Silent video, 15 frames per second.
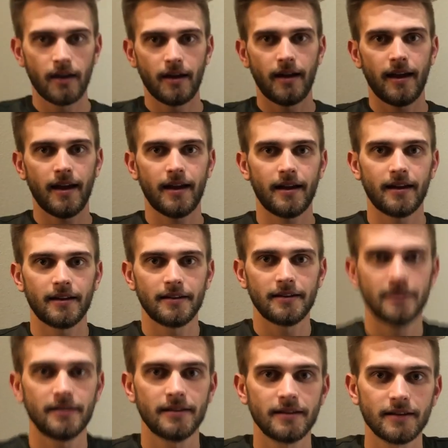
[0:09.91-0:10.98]
And
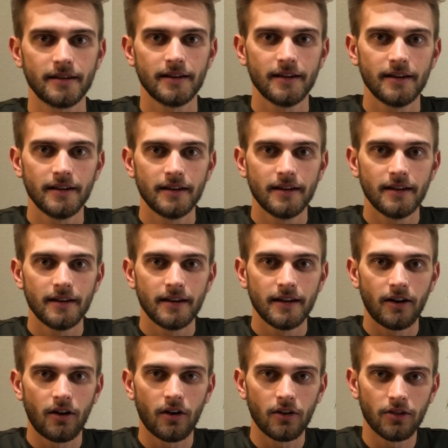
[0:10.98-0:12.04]

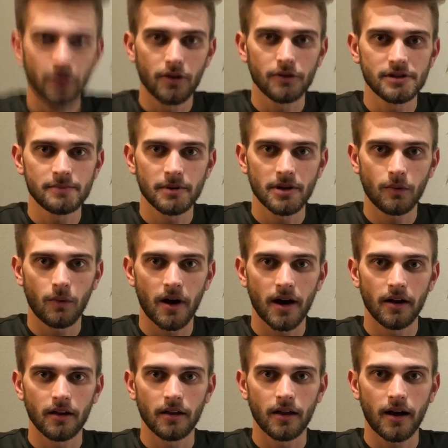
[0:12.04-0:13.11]
although it's been a
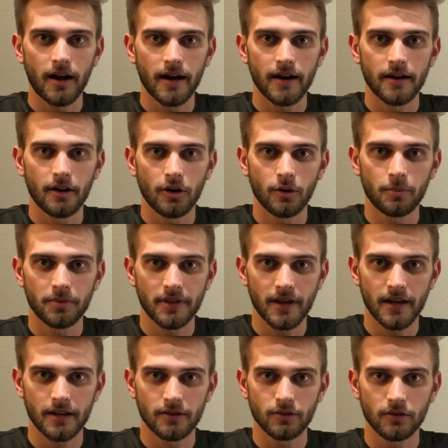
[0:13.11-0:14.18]
while, I hope
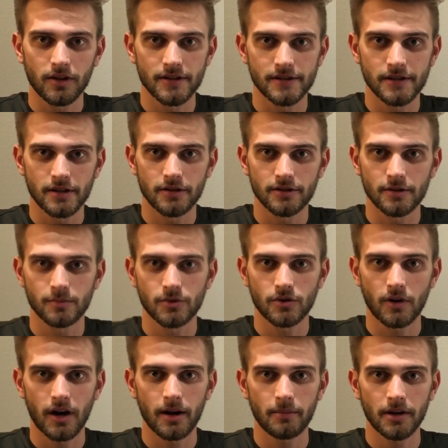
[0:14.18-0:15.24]
that you'll consider
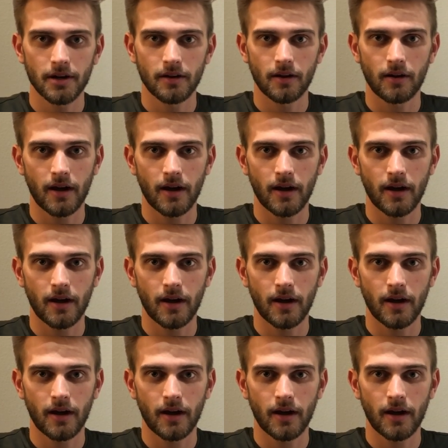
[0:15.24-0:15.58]
subscribing,